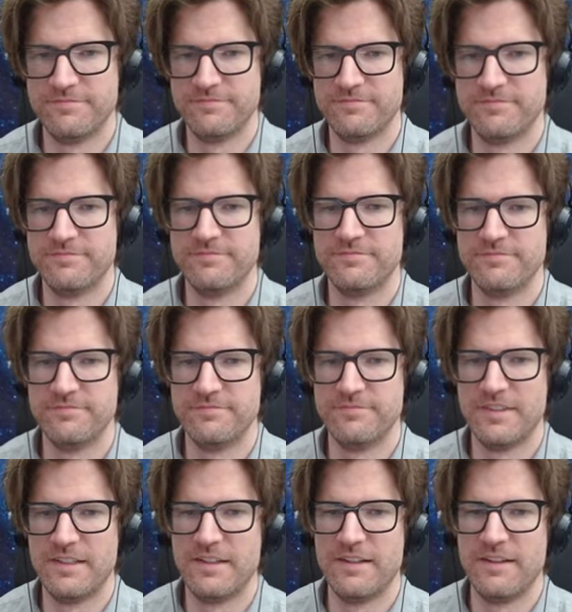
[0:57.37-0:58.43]

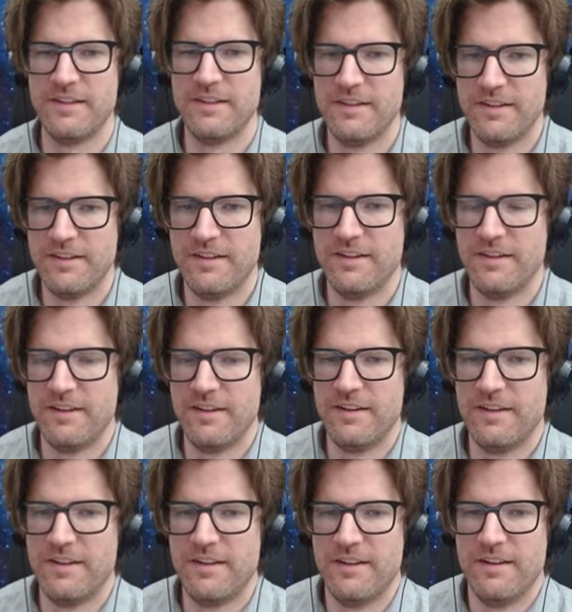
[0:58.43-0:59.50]

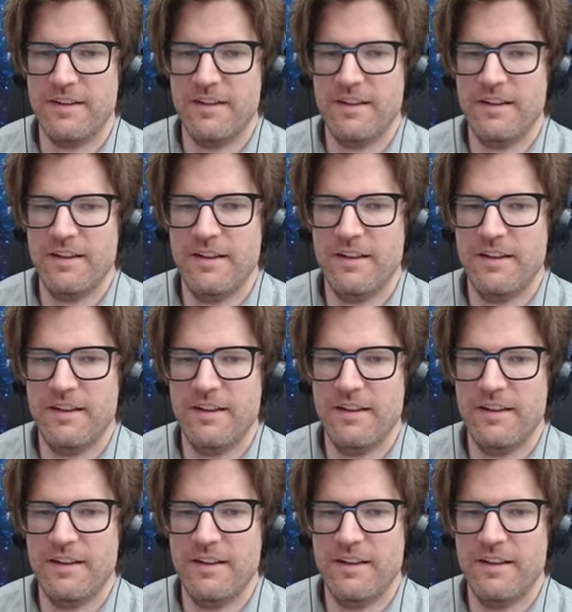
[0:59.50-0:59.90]
No words are spoken by the person on screen.